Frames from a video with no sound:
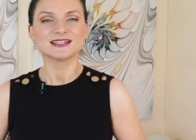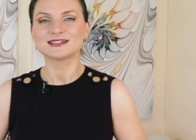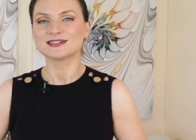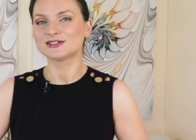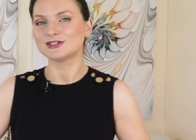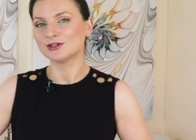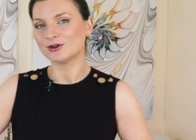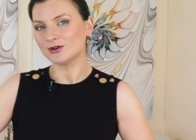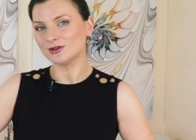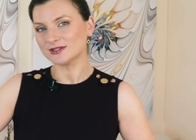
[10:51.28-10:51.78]
As
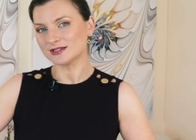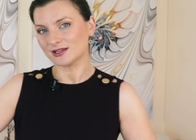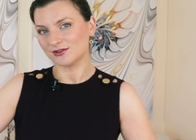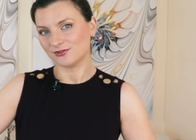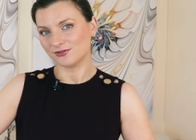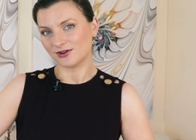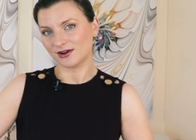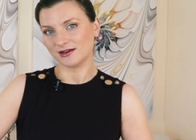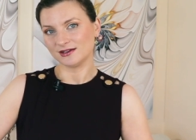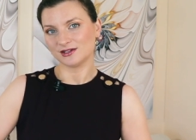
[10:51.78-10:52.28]
adults, I
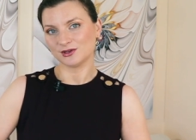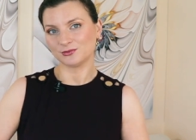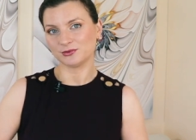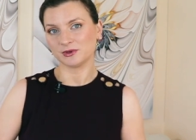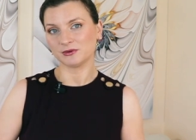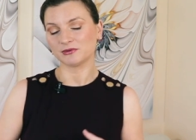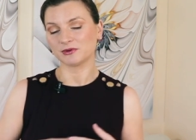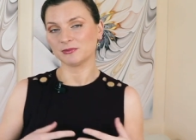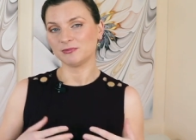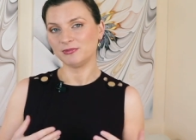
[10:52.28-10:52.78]
find that
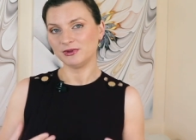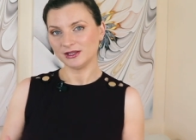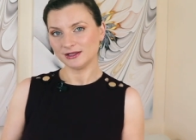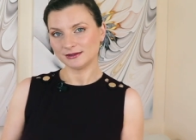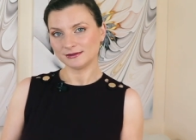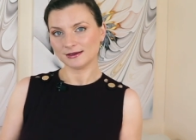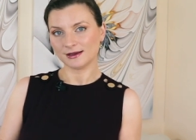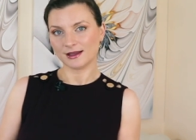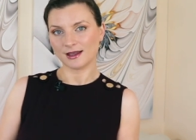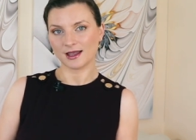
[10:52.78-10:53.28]
we
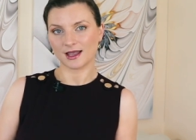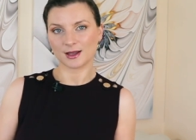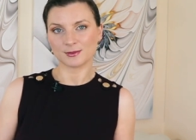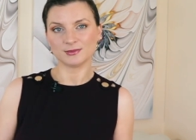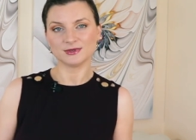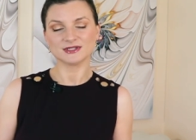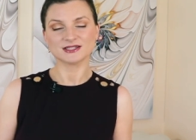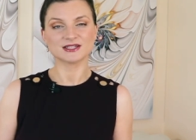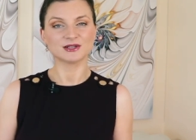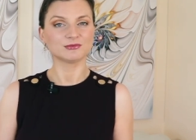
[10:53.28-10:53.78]
repeat the
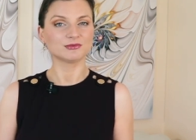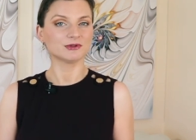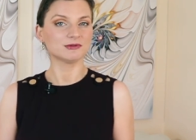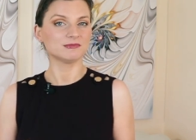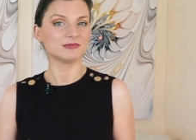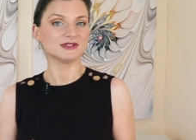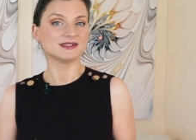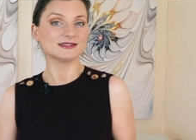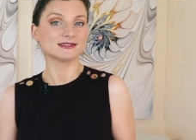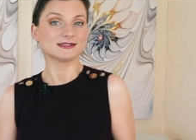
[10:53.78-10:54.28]
habits that
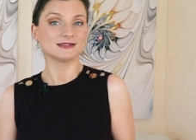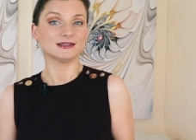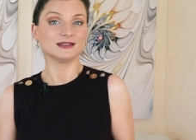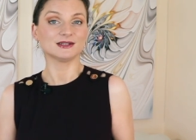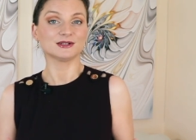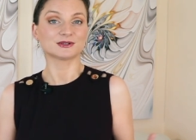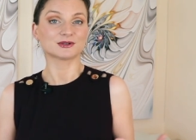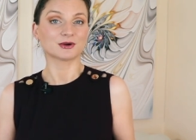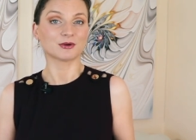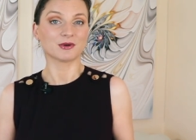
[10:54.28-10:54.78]
we've been
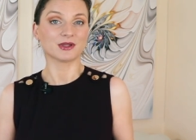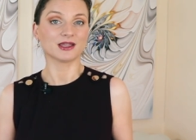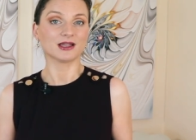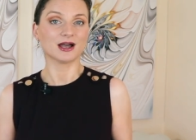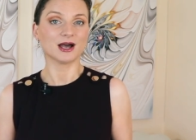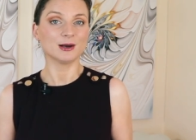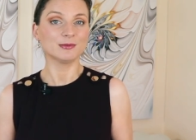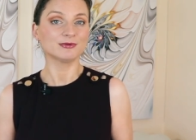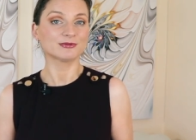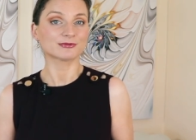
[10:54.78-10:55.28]
seeing growing
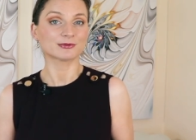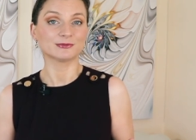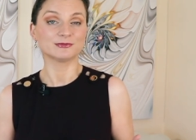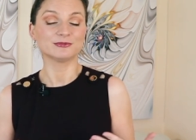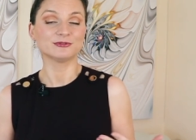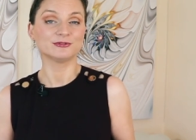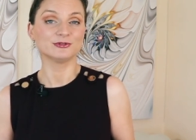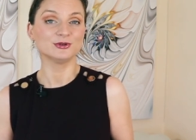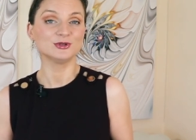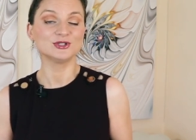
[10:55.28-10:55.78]
up, from
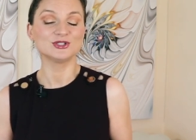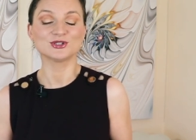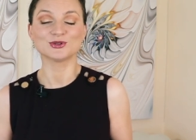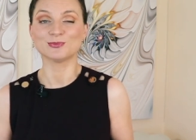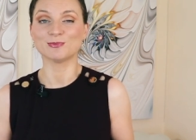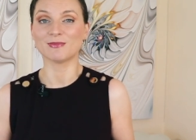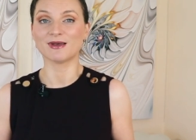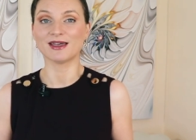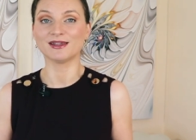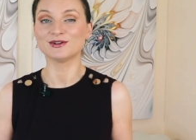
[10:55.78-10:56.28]
food to
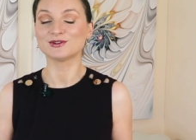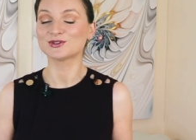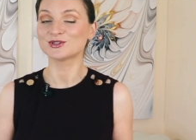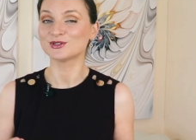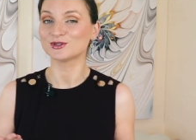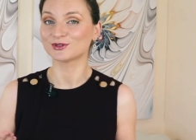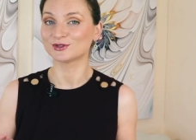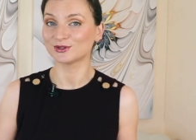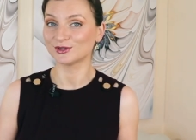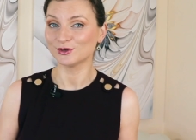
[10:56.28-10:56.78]
manners
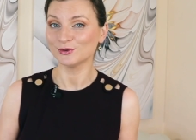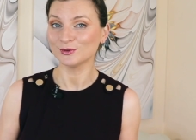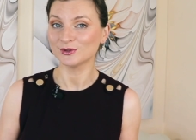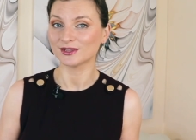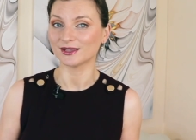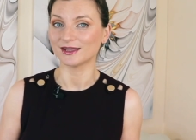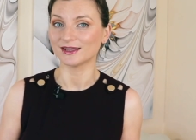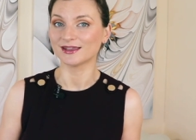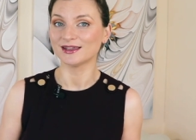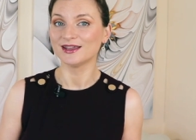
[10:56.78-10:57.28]
to
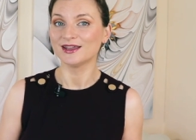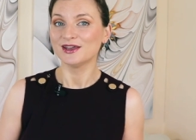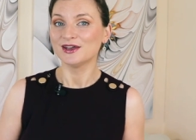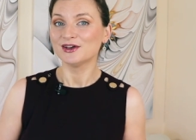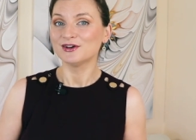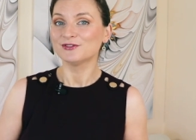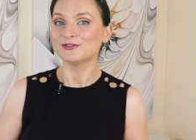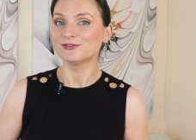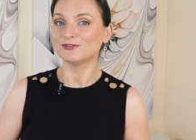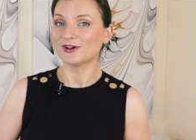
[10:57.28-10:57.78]
clothing.
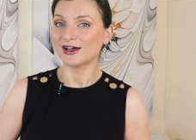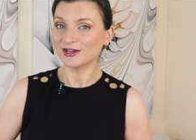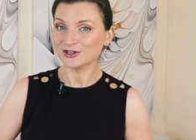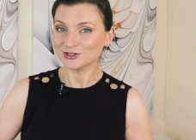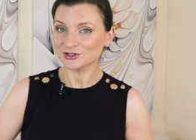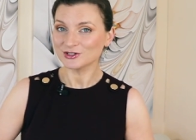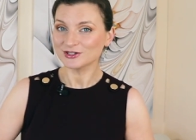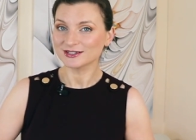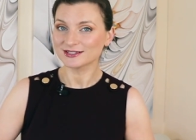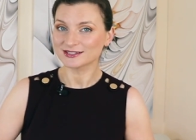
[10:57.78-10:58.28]

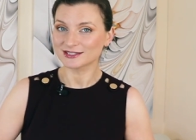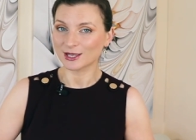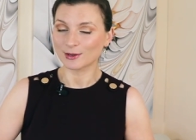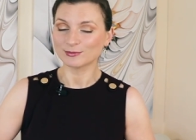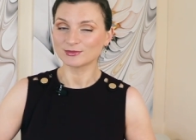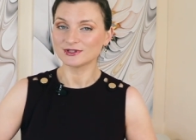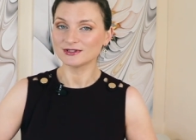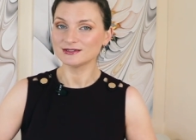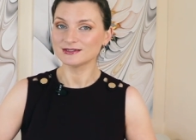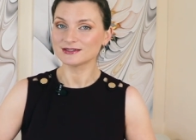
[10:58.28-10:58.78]
Fashion
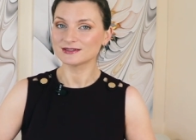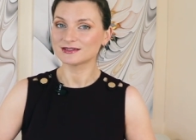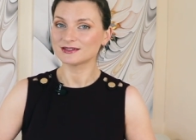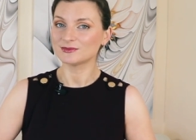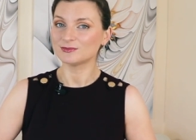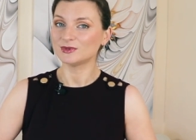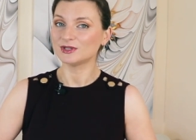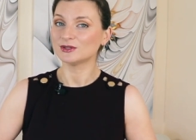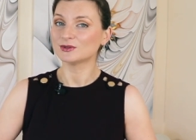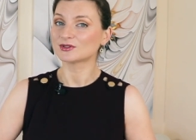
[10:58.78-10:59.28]
acceptance
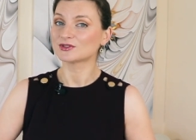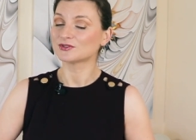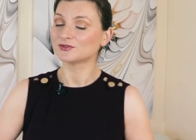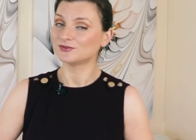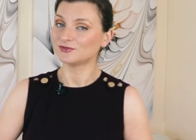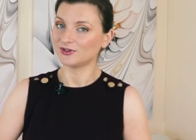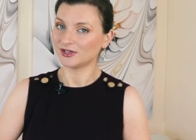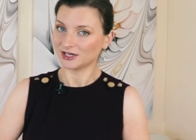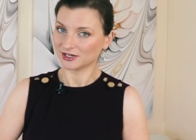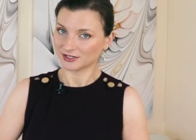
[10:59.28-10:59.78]
to me looks
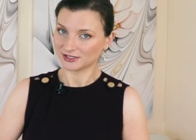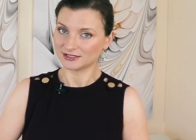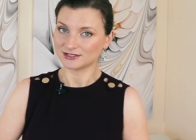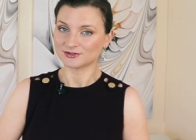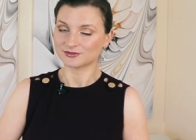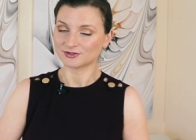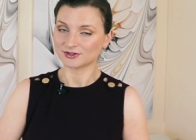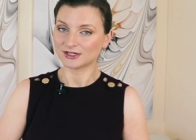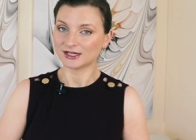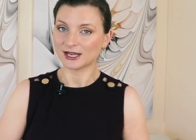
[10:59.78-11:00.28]
very
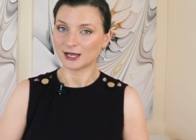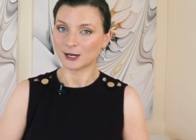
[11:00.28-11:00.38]
different